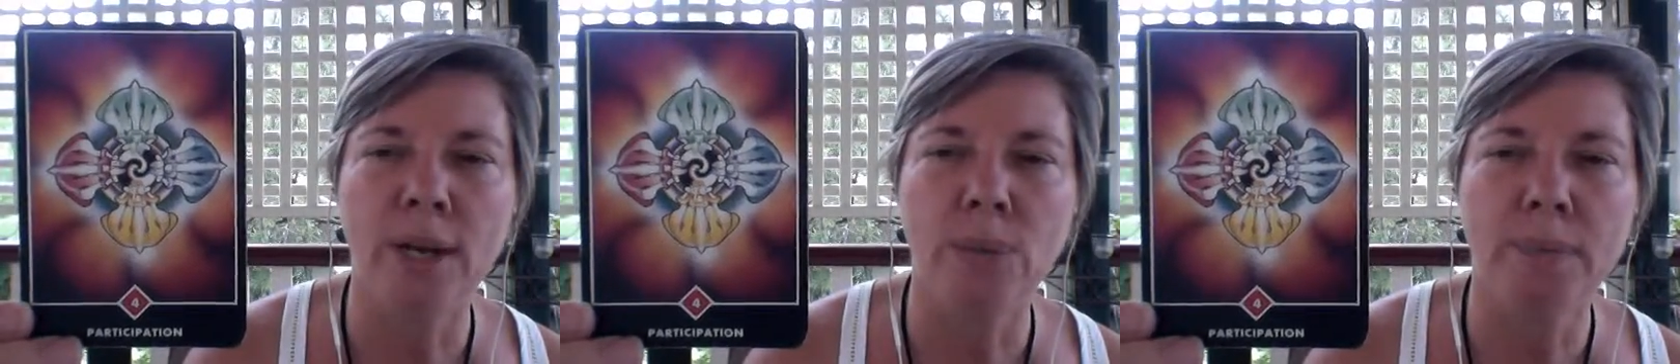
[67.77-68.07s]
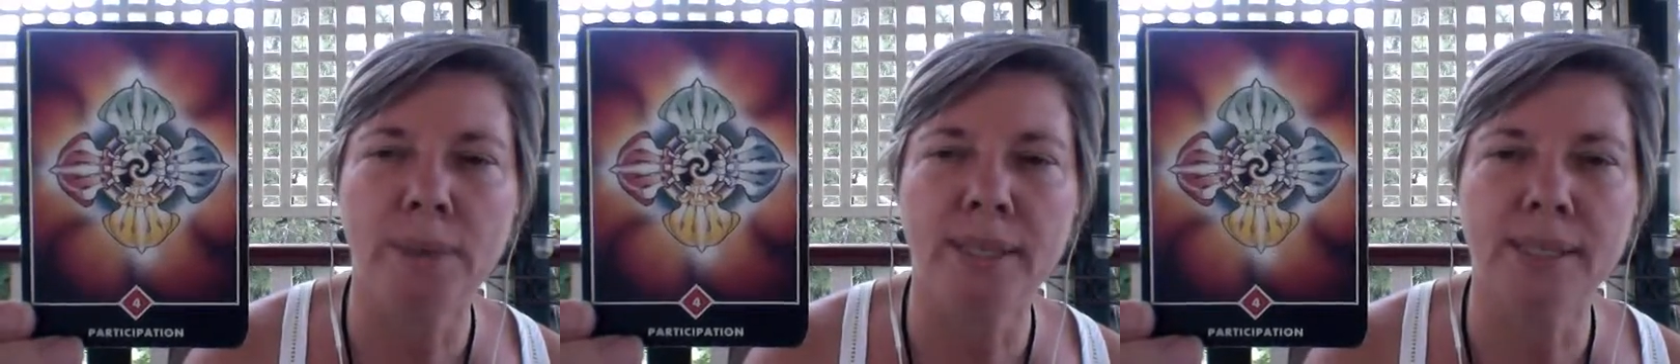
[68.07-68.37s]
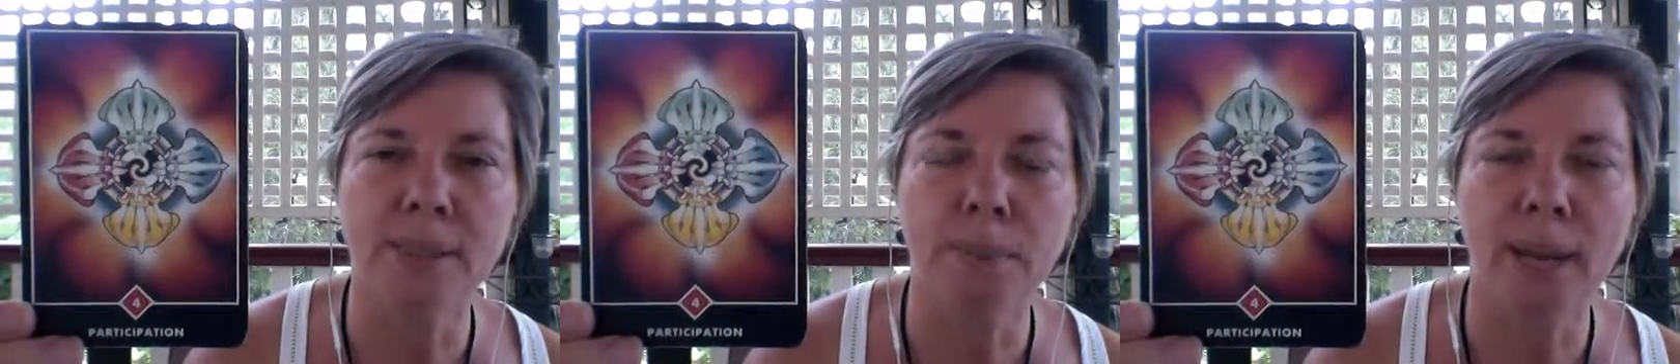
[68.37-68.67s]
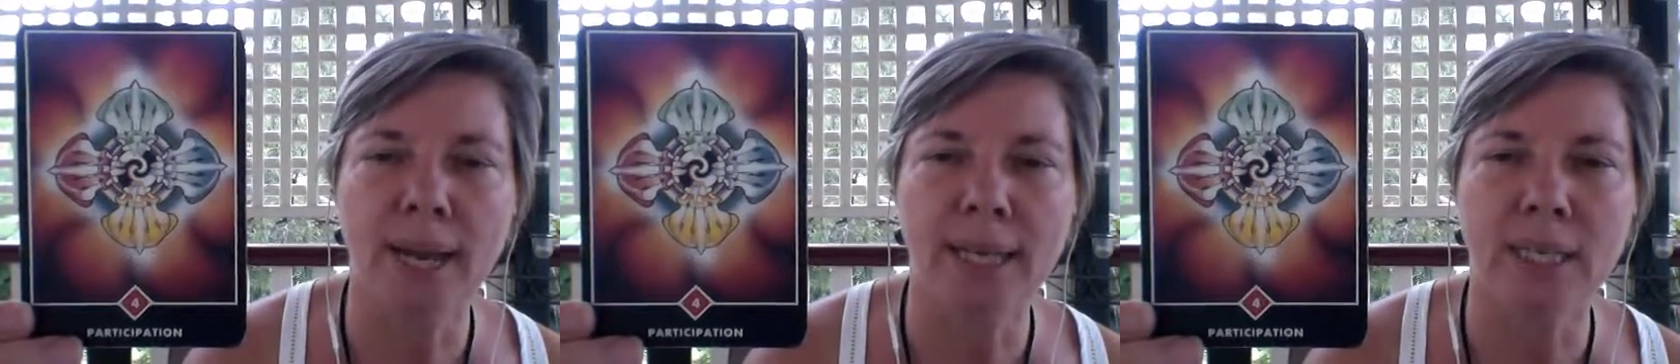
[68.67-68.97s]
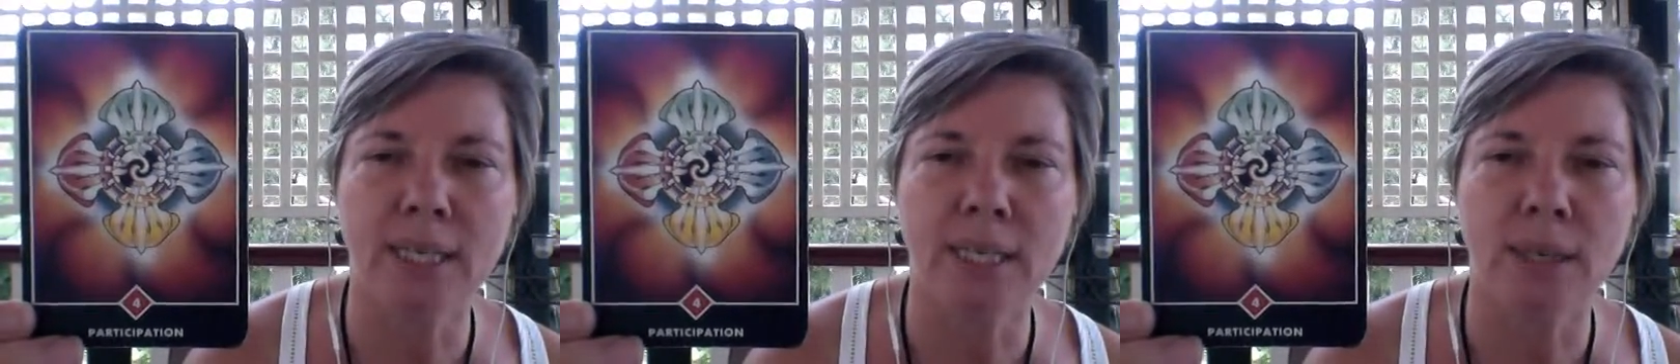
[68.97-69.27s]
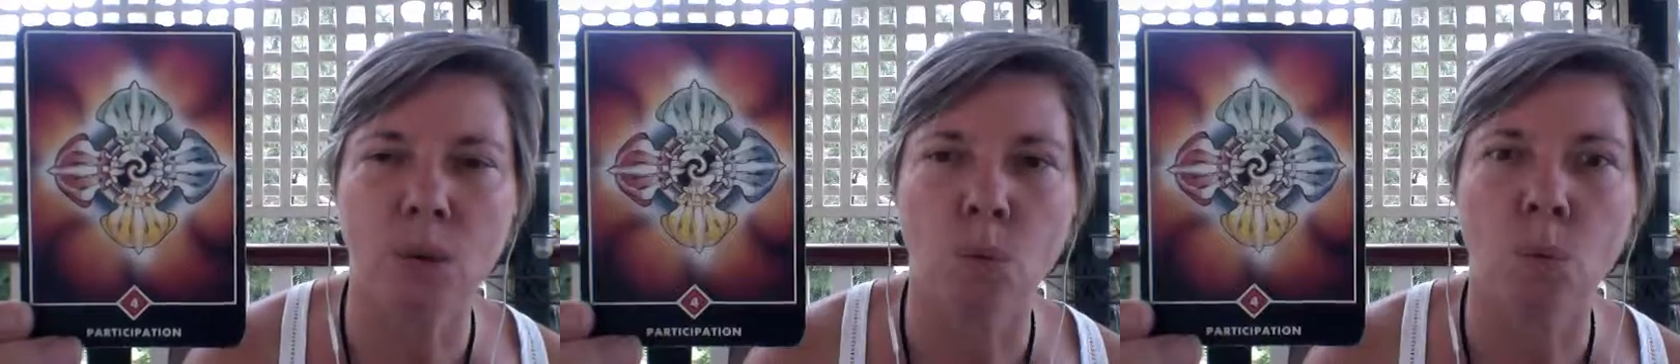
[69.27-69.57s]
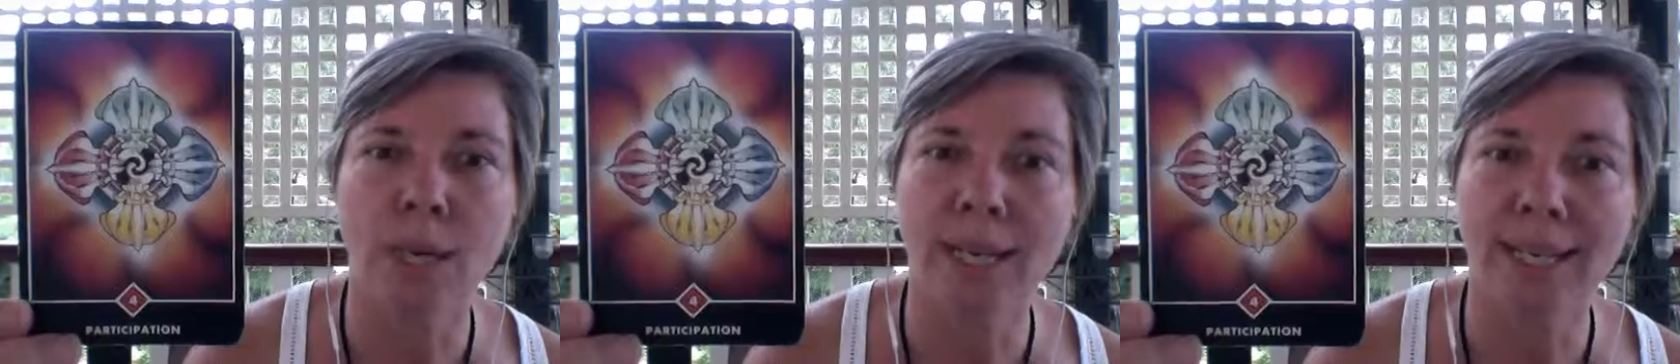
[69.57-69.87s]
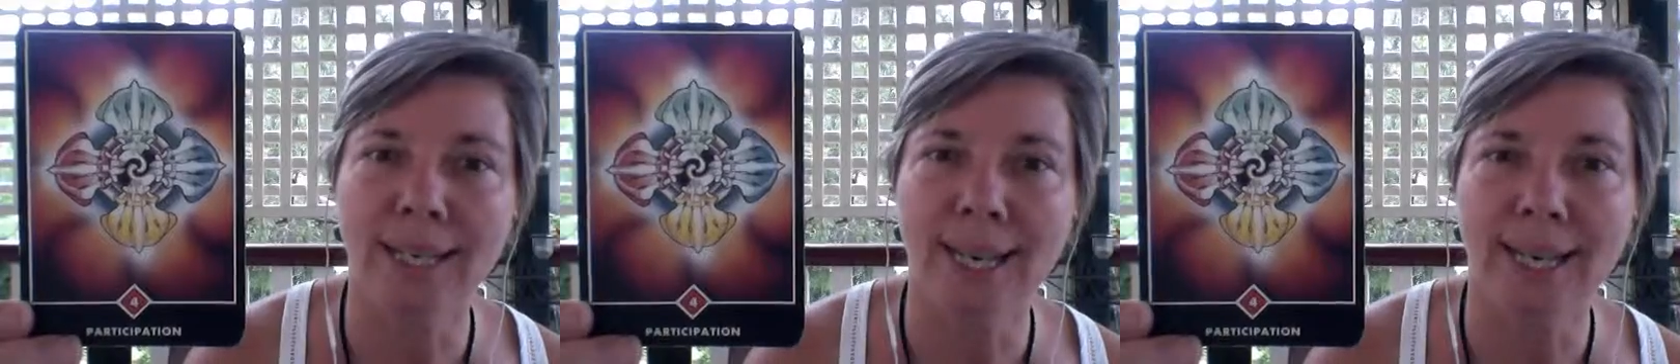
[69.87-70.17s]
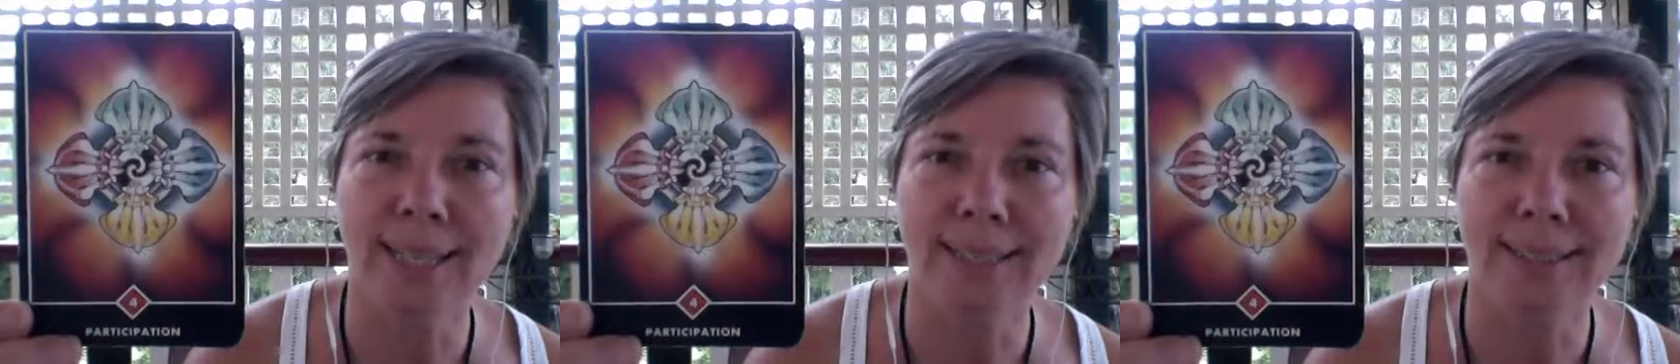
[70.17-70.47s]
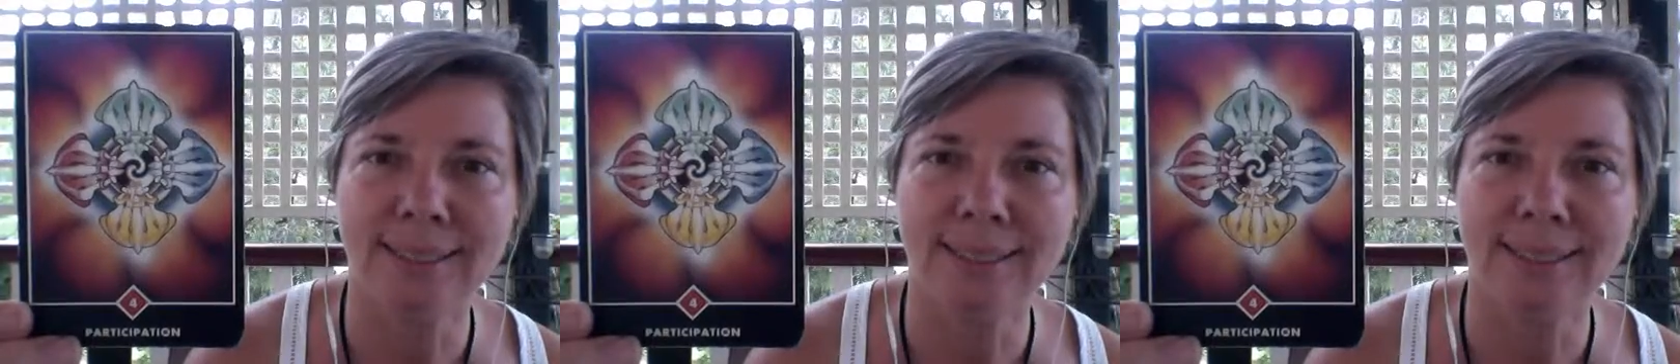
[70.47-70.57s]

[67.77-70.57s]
do we participate willingly?